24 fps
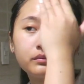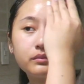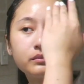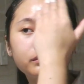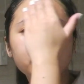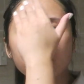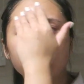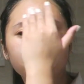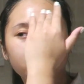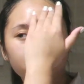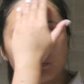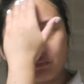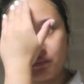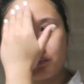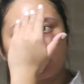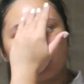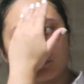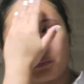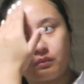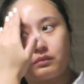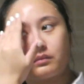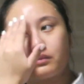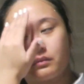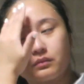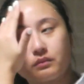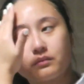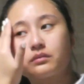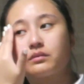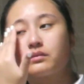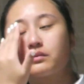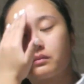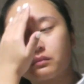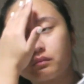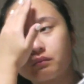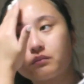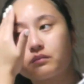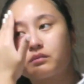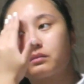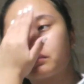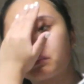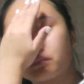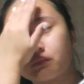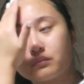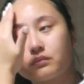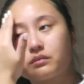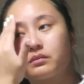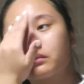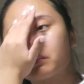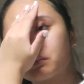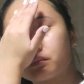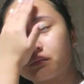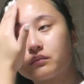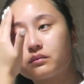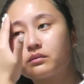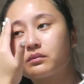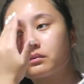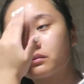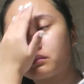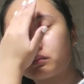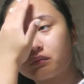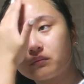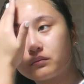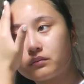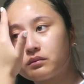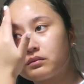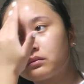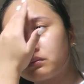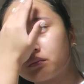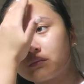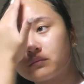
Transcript: Nothing is said.